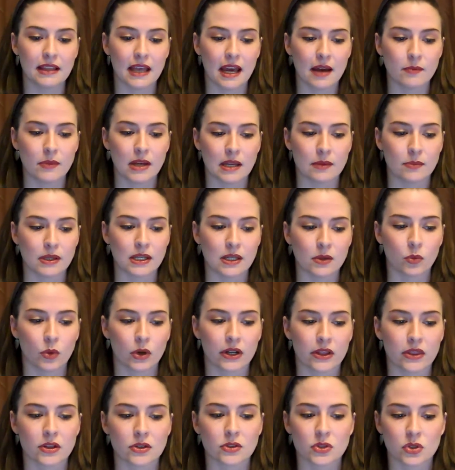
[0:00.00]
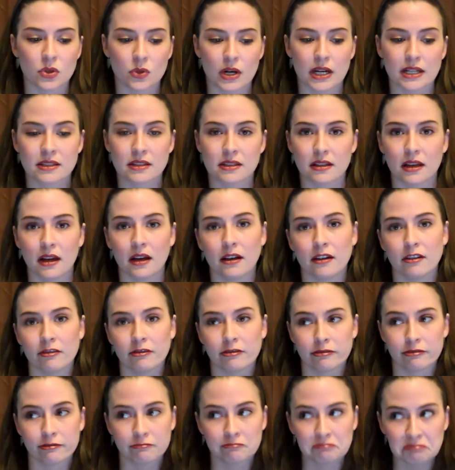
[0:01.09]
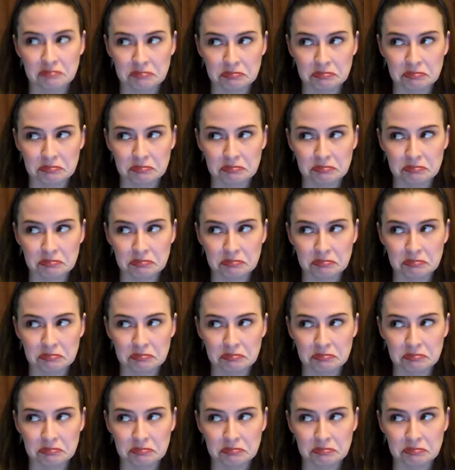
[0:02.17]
that may be one of those threats of